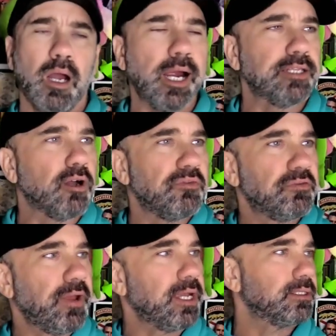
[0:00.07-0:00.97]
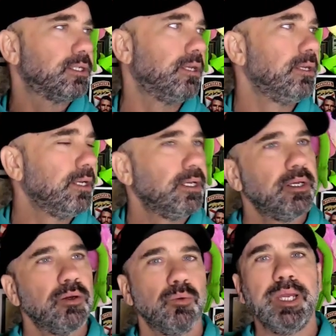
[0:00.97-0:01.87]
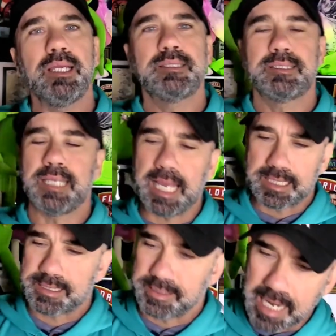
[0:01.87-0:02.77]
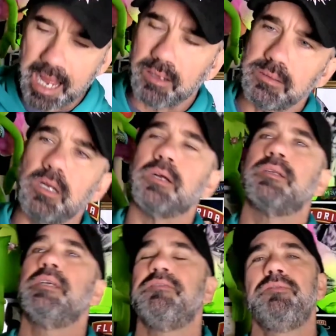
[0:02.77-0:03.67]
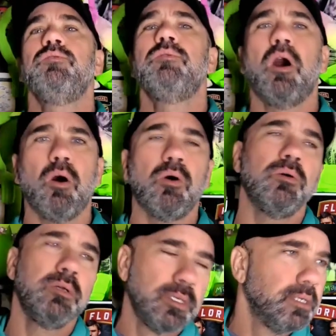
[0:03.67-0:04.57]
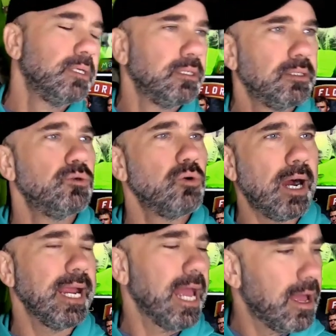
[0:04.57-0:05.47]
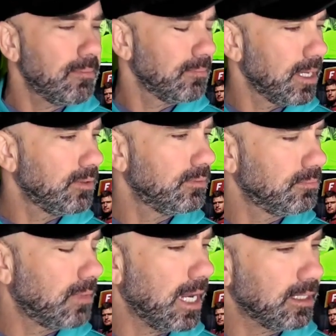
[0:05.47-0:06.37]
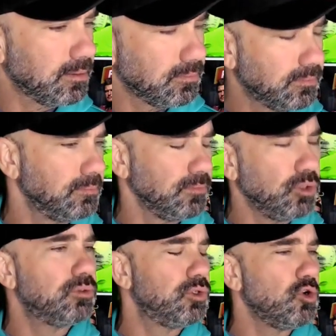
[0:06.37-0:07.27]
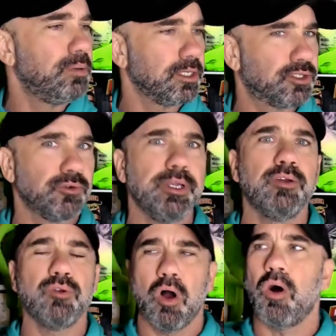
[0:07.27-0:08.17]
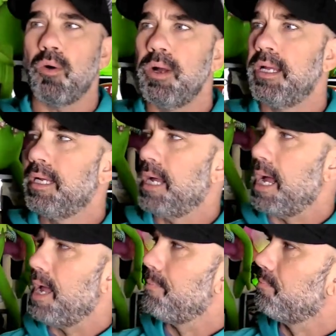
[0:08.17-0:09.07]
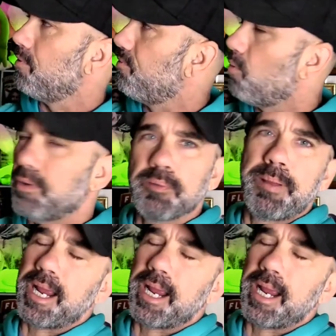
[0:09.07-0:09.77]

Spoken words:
All right, Dolphin fans, week six. Now, look, if you know who I am and my YouTube history, you know I'm the Florida